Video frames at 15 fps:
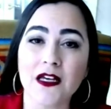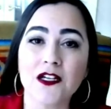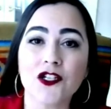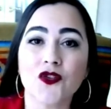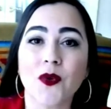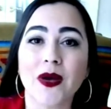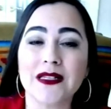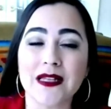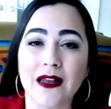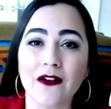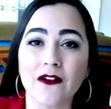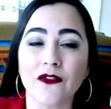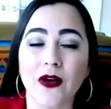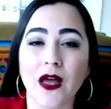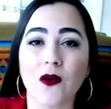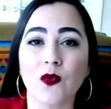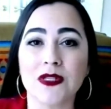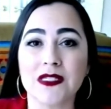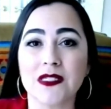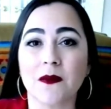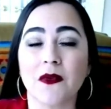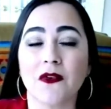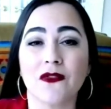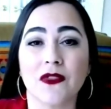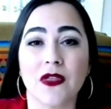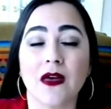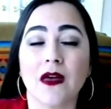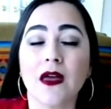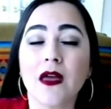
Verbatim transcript: to identify what some of the